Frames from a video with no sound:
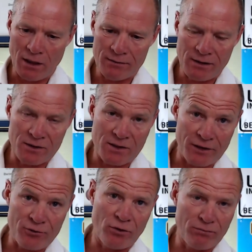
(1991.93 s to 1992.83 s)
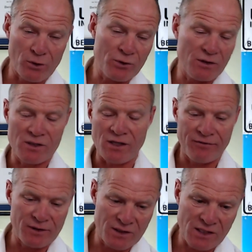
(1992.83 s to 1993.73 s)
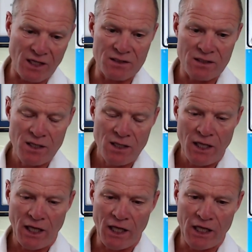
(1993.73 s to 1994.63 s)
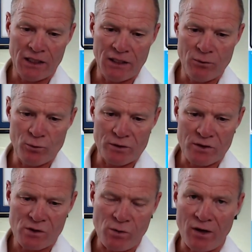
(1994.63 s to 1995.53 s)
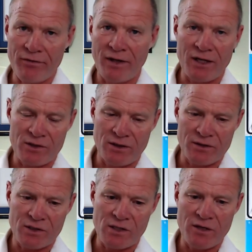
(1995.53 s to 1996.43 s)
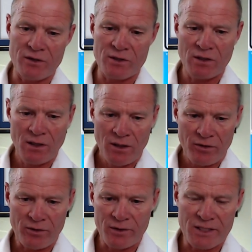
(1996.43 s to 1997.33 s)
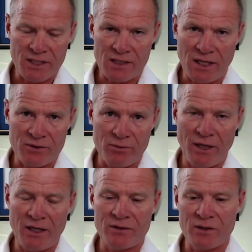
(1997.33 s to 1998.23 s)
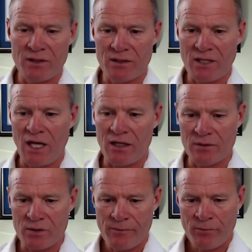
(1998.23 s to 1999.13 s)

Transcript: because I drove most of the stuff in the States, and it was 12,000 on the steers, 36,000 pounds on the tandems,